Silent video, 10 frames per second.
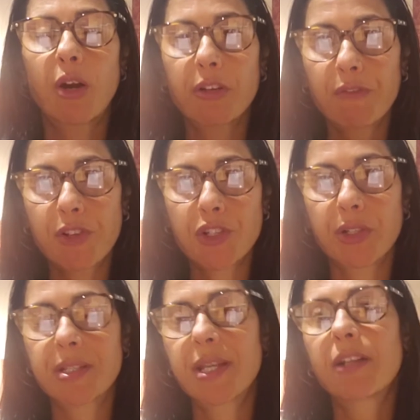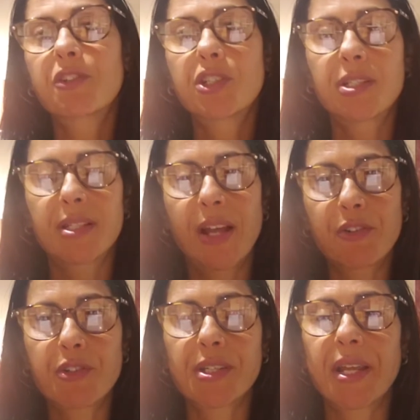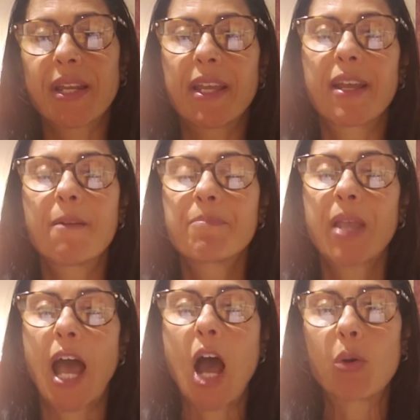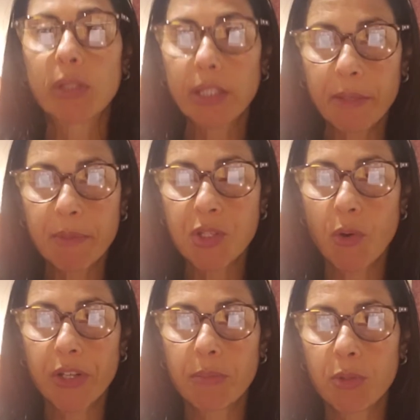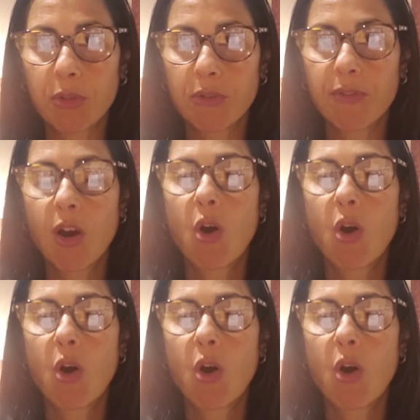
artificial intelligence and understanding how a limb is going to move